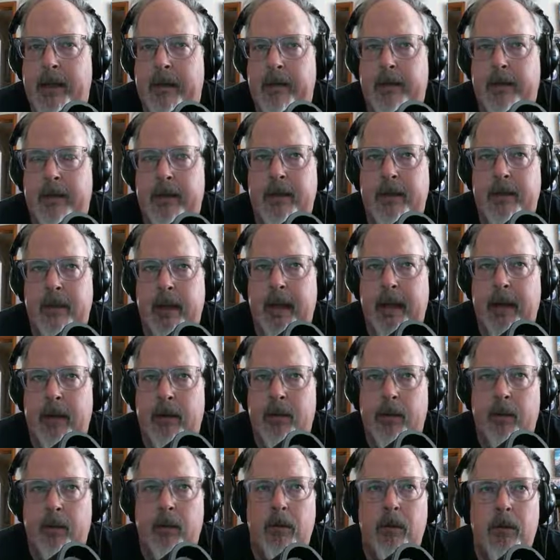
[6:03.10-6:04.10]
areas
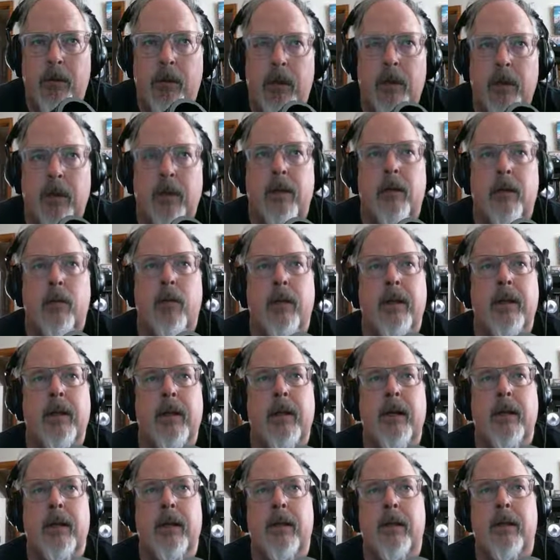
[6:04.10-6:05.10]
out. And the way
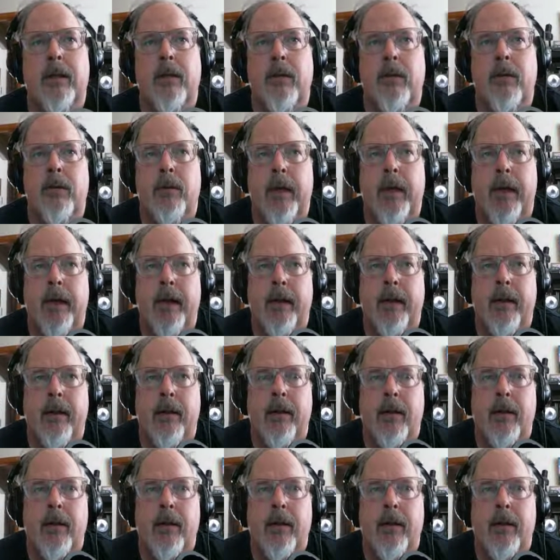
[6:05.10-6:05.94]
that I like to do that